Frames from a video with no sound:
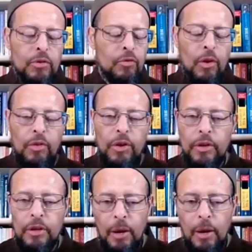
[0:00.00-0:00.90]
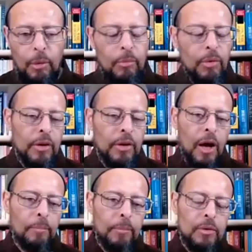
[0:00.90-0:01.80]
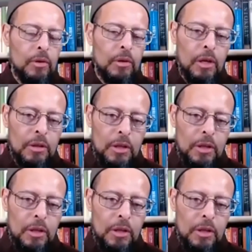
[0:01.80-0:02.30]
feel: they're incapable, they're incompetent.